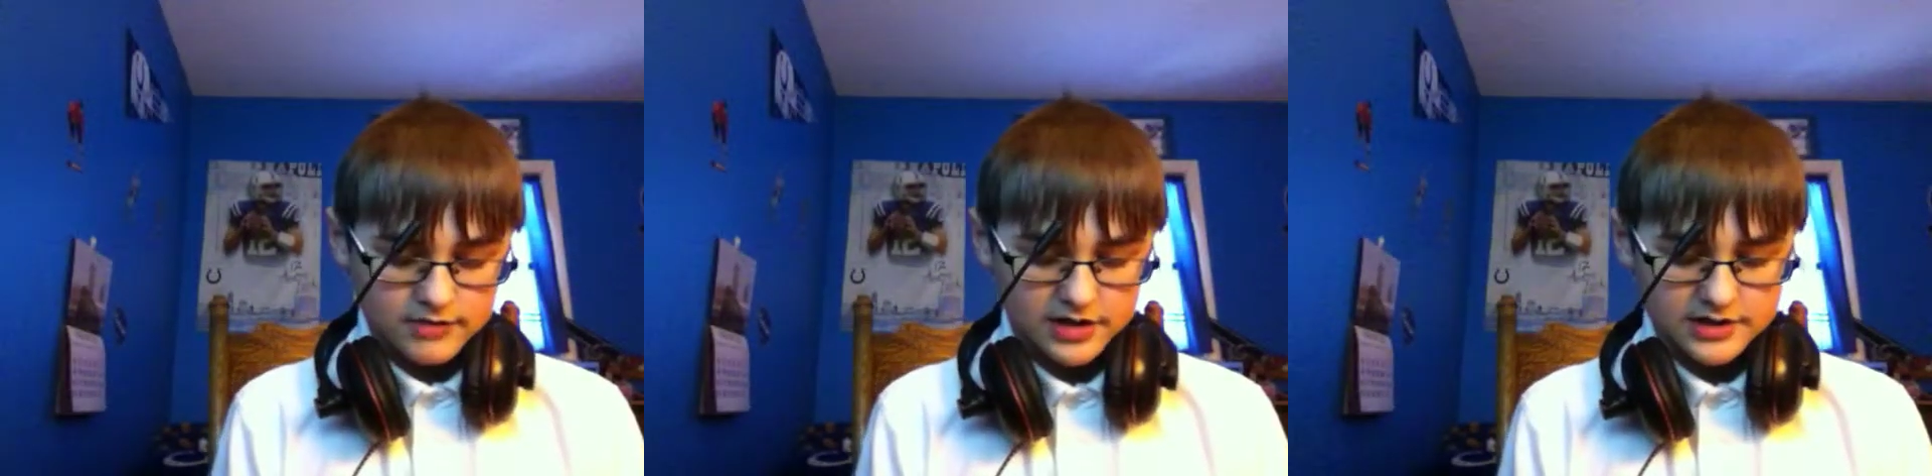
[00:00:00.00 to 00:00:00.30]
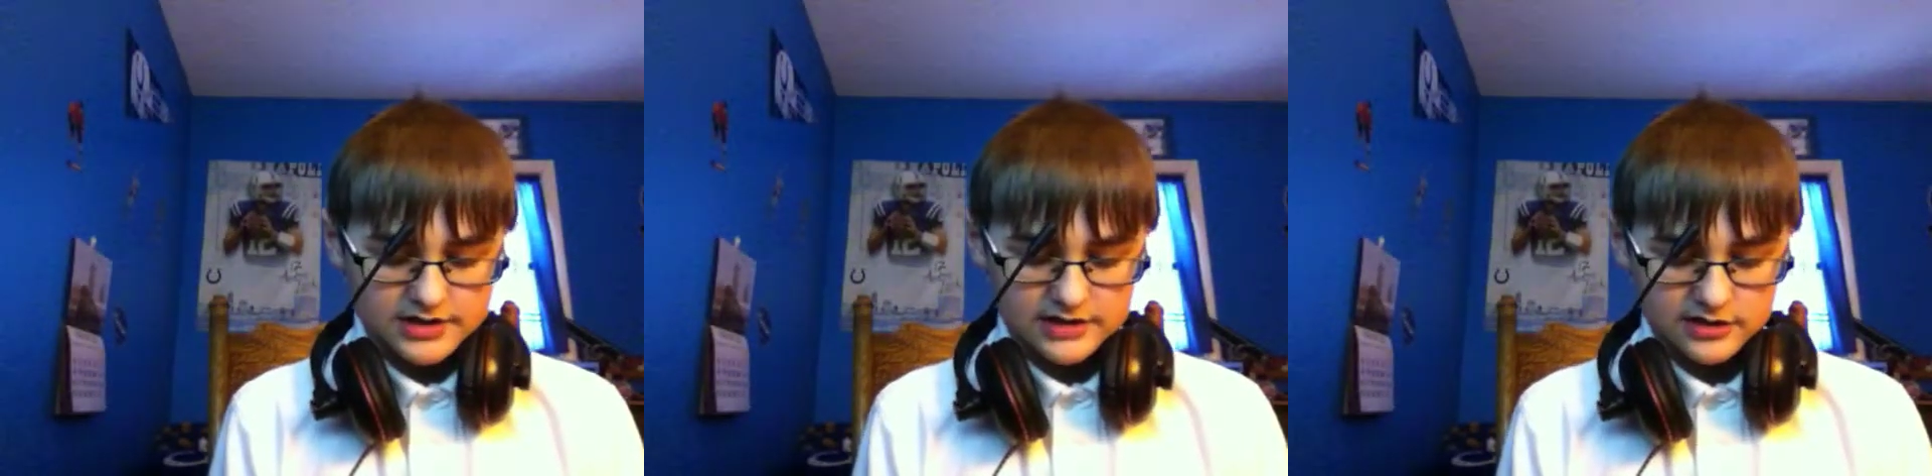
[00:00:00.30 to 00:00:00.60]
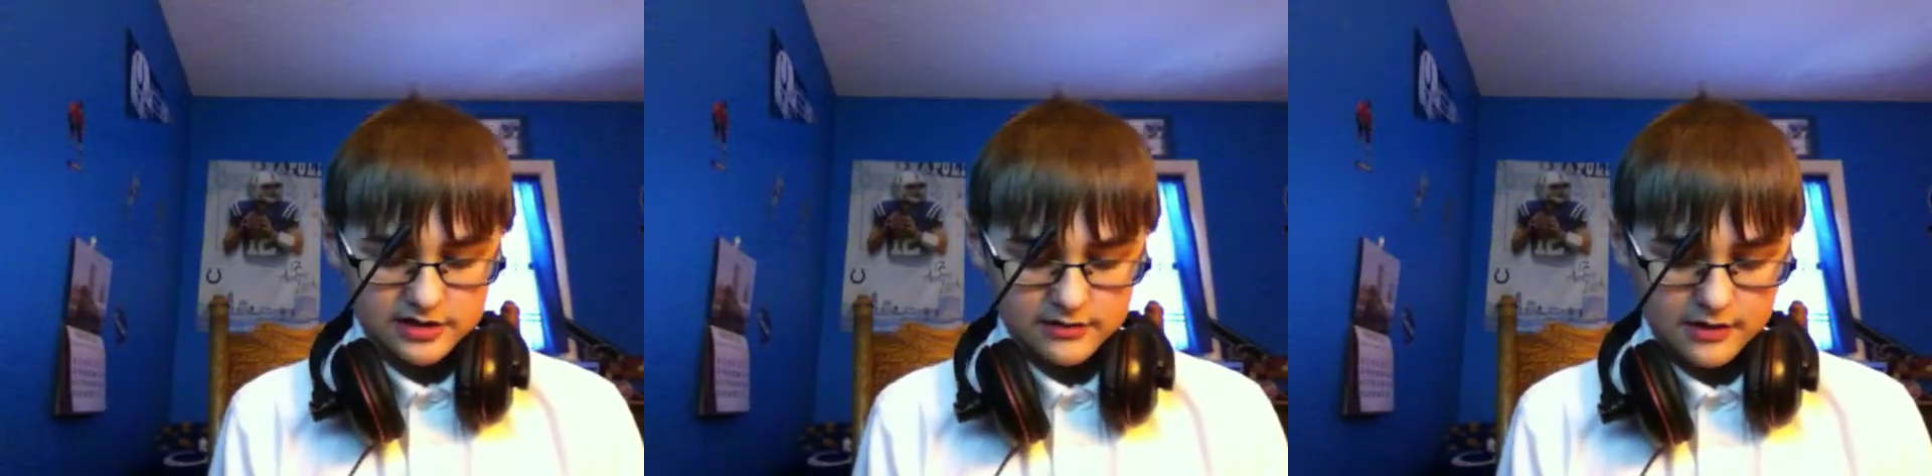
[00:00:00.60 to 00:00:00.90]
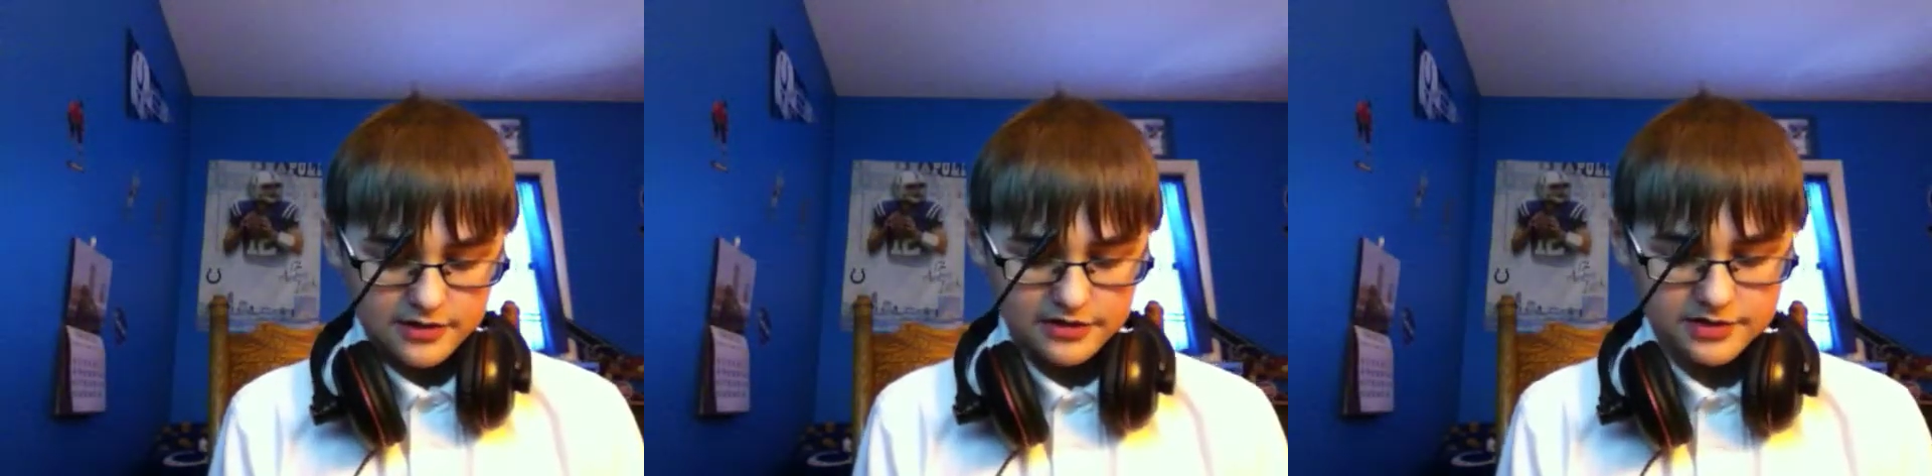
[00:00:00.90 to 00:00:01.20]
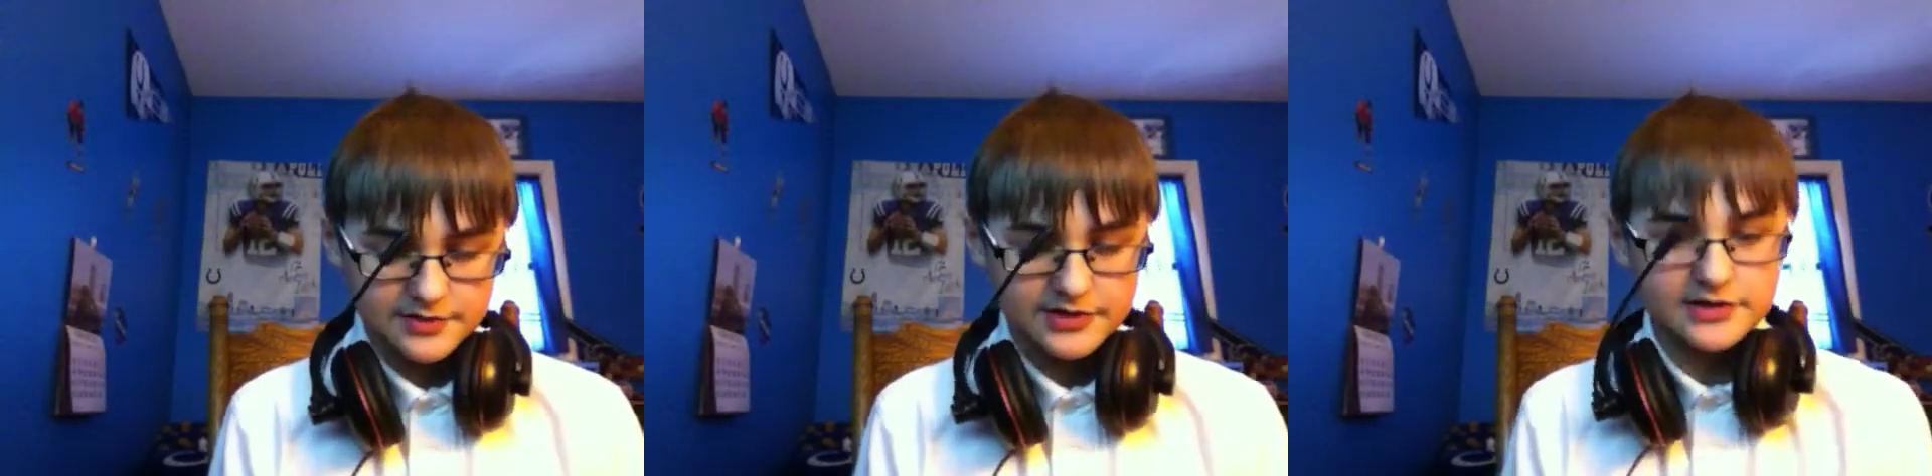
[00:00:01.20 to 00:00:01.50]
it's uh, yeah,
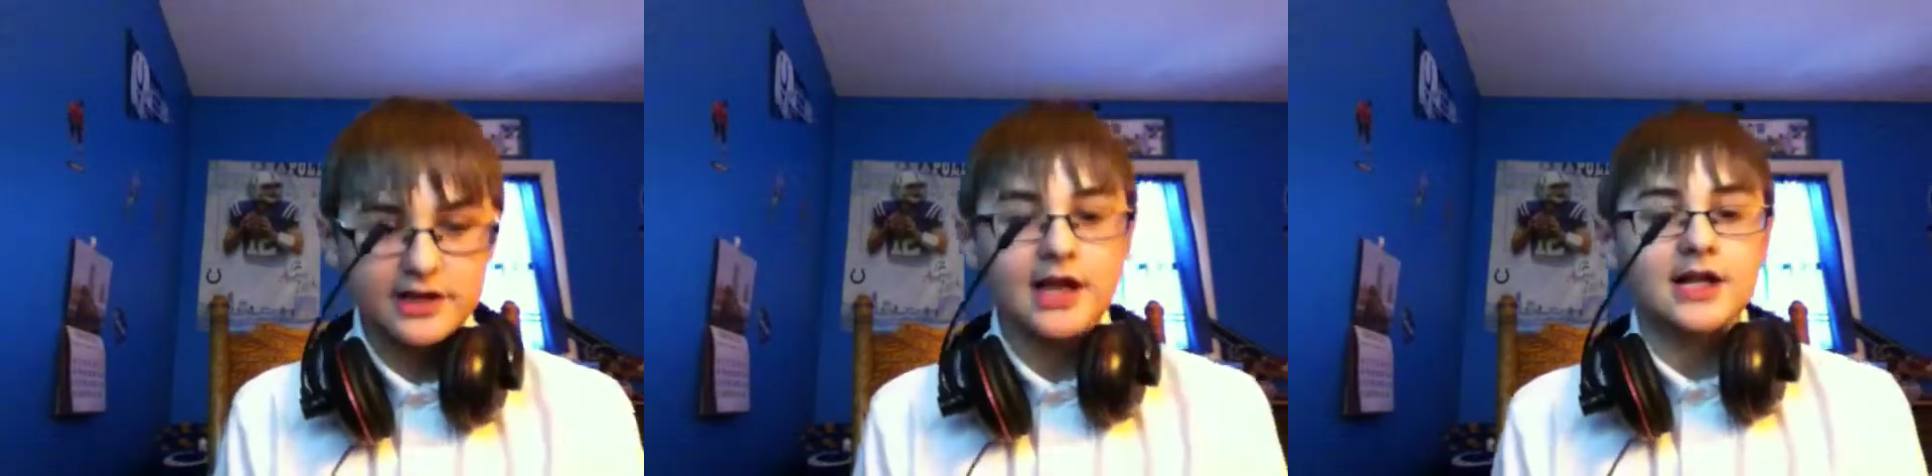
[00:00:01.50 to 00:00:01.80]
it's pretty good.